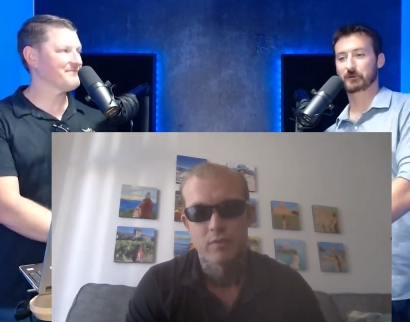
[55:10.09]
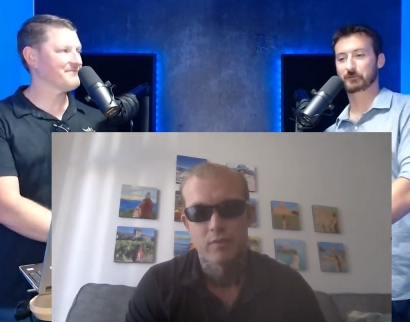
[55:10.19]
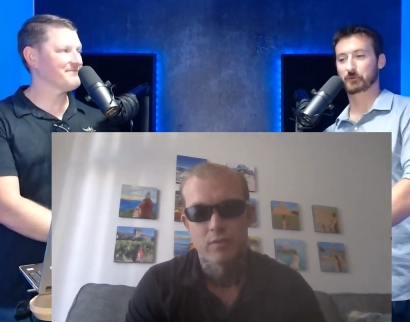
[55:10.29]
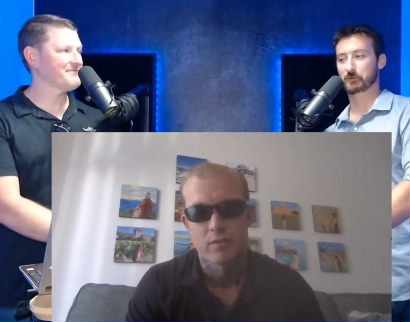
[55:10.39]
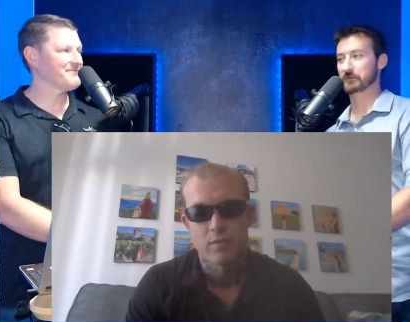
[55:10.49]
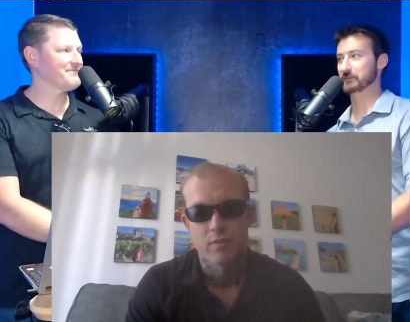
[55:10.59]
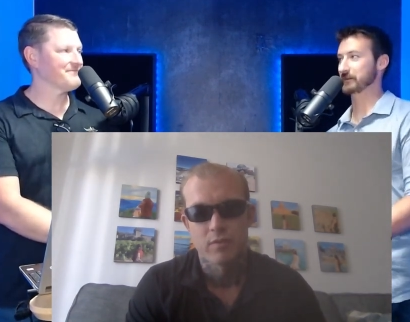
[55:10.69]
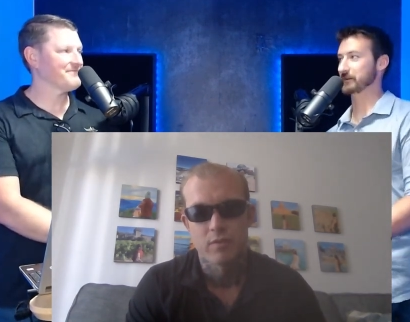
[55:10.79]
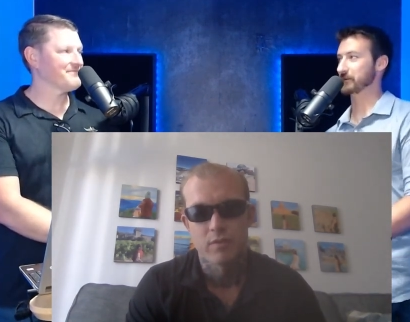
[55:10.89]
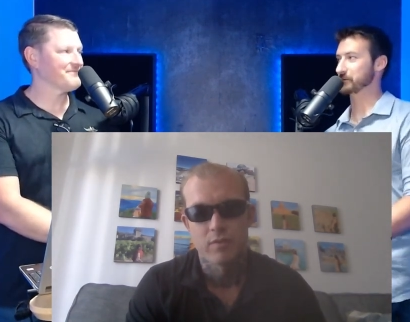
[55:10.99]
Speaker 1: forward to seeing
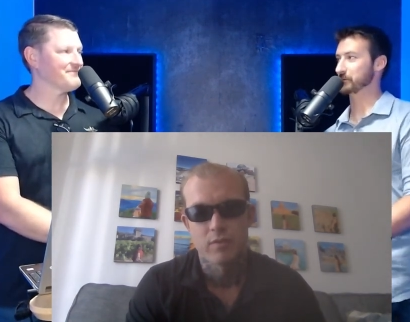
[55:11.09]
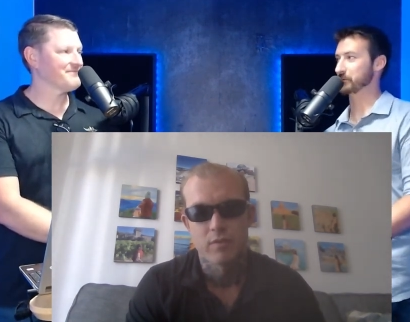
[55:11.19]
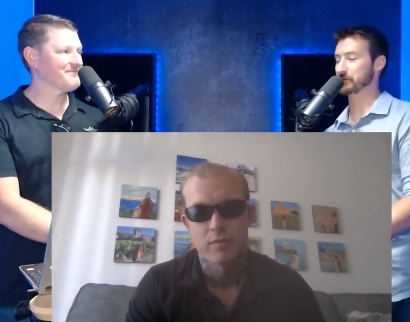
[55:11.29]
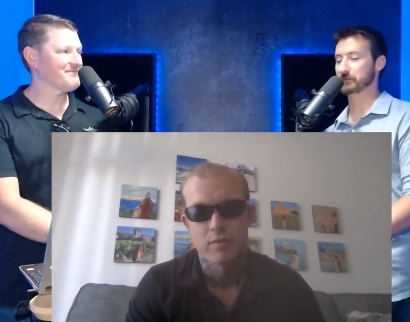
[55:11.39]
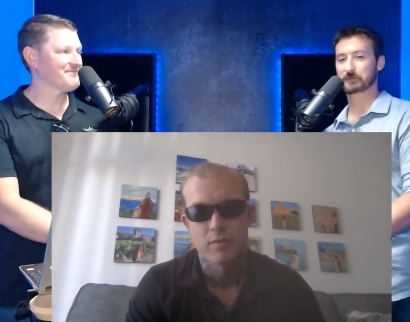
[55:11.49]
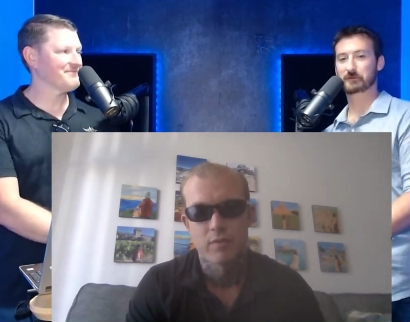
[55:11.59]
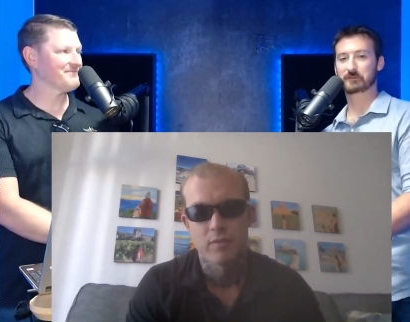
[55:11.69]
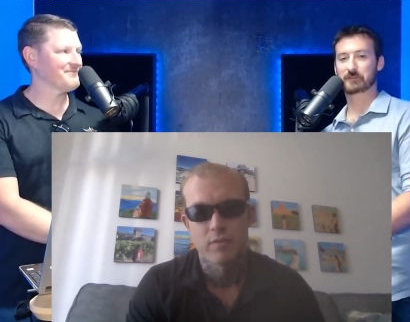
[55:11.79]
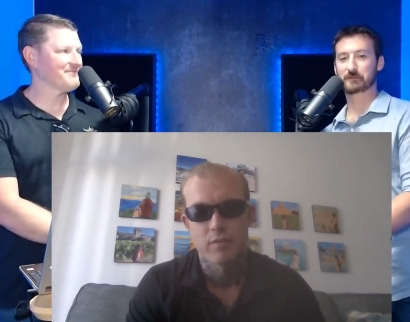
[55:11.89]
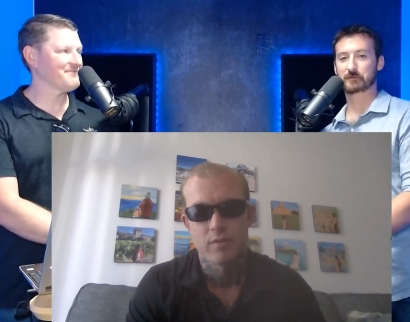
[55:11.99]
all the cool things you'll do at
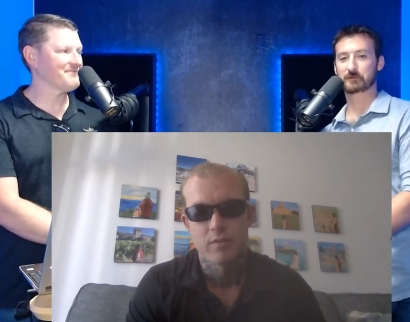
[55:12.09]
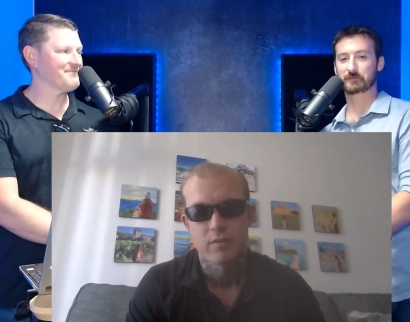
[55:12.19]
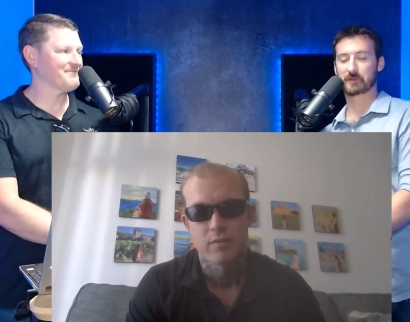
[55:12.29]
Stanford and